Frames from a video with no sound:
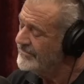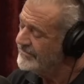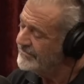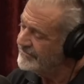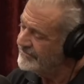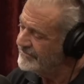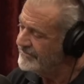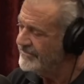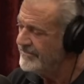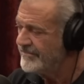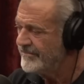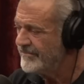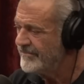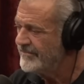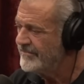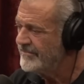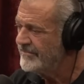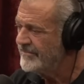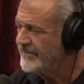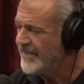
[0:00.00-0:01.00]
Mm-hmm.
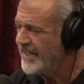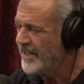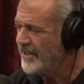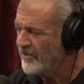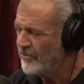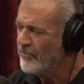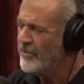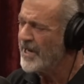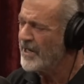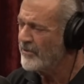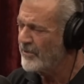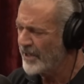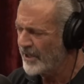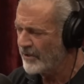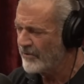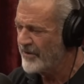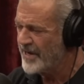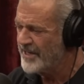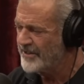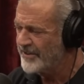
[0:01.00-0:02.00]
Yeah,
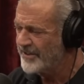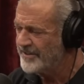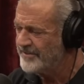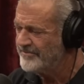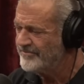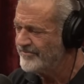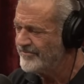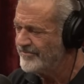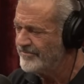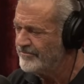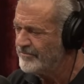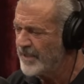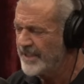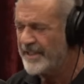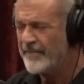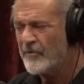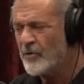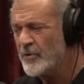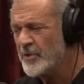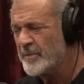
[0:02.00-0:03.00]
rhetoric around it, but
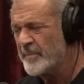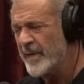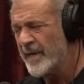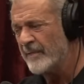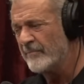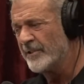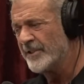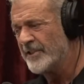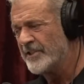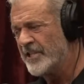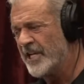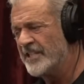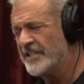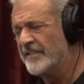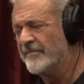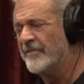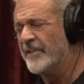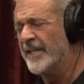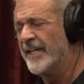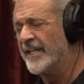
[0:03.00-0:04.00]
they've always been able to
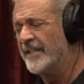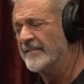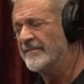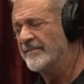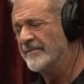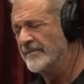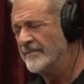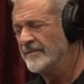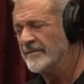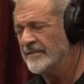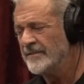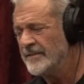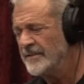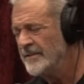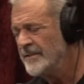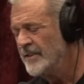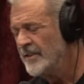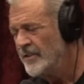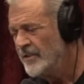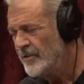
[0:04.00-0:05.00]
justify it.
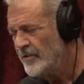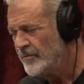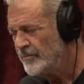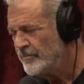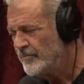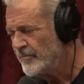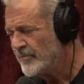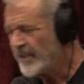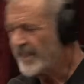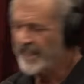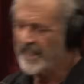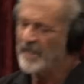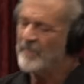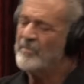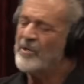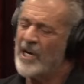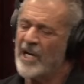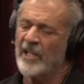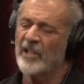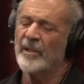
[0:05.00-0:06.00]
Like in
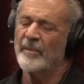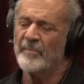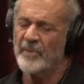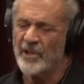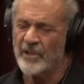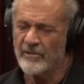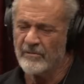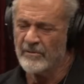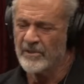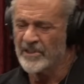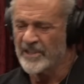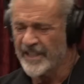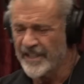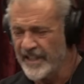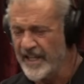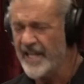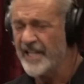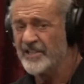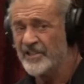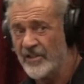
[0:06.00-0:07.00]
Apocalypto, it was like,
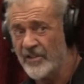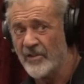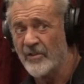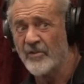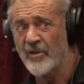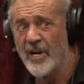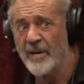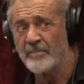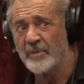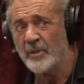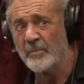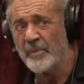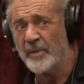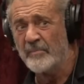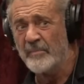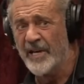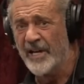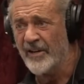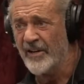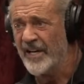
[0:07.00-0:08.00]
yeah, so the crops will be
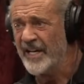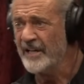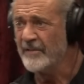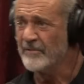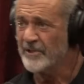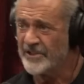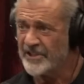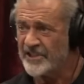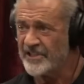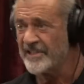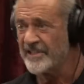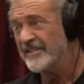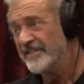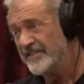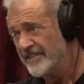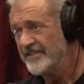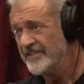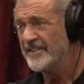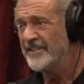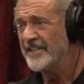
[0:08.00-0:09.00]
better. Hey, we'll just,
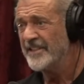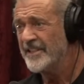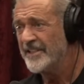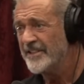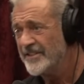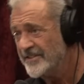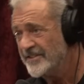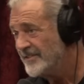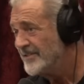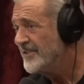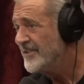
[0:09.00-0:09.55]
you know.